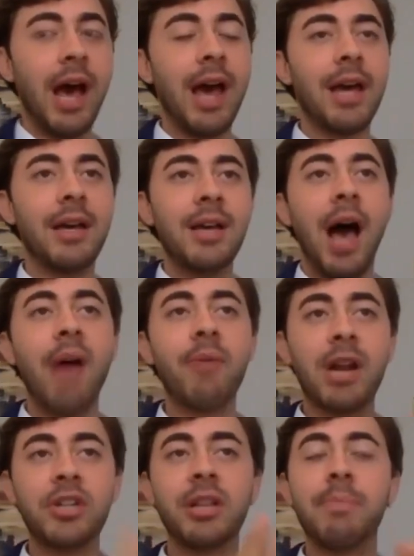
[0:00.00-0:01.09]
I, I would
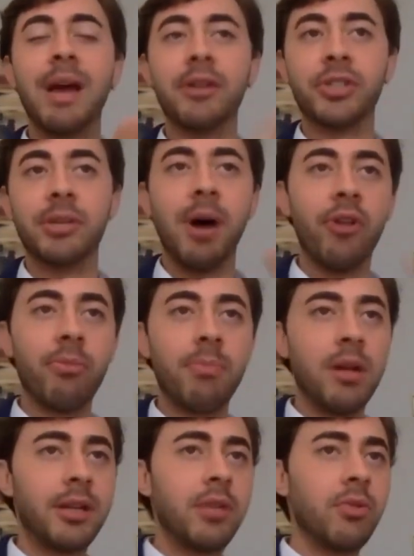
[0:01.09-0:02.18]
actually bet on some other
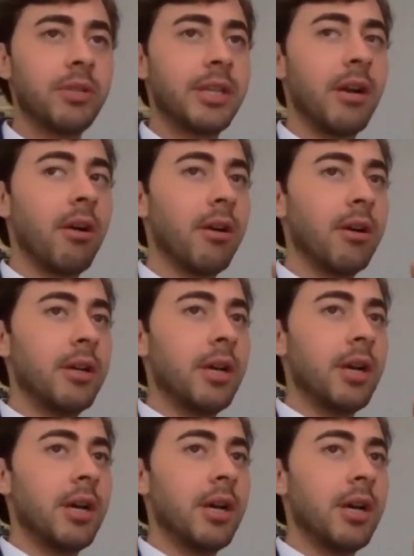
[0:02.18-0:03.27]
molecules that are
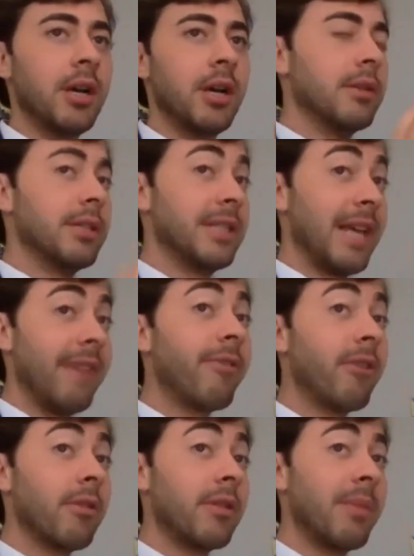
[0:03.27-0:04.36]
uh,
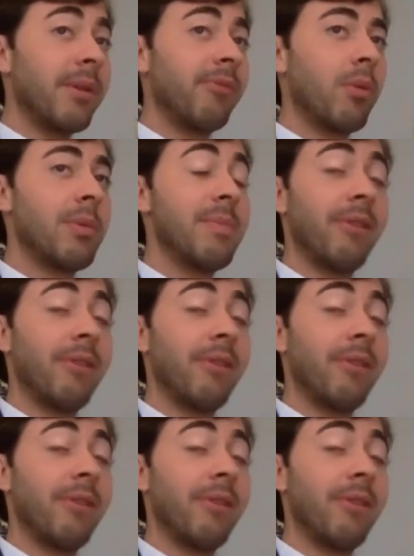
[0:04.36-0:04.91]
safer than metformin.